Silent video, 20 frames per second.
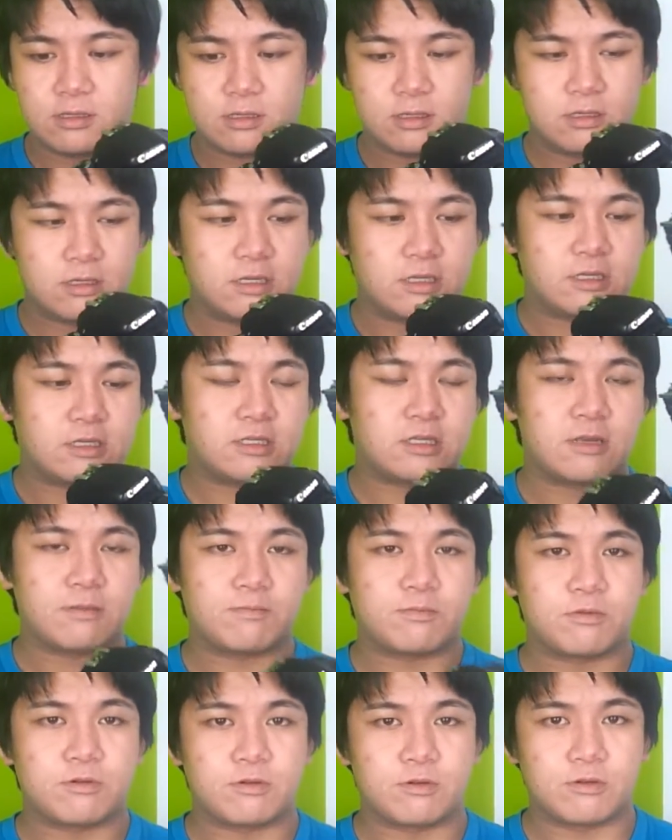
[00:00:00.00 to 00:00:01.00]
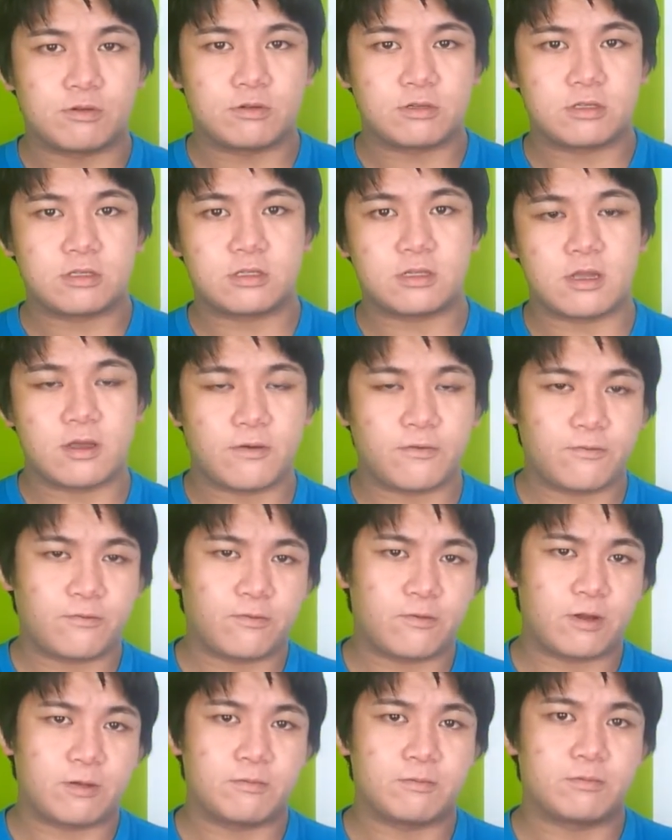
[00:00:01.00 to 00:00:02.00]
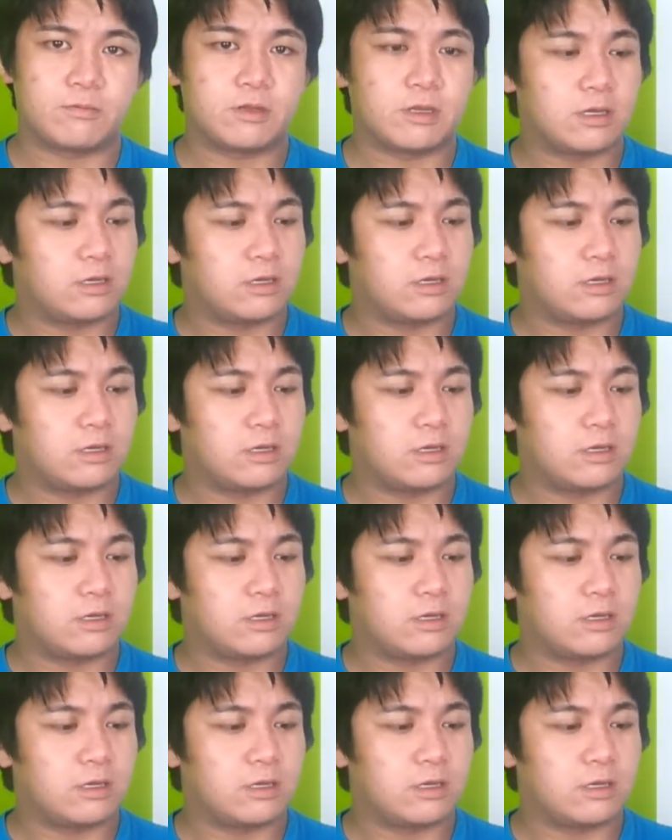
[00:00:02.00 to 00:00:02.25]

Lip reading: these simple stuff from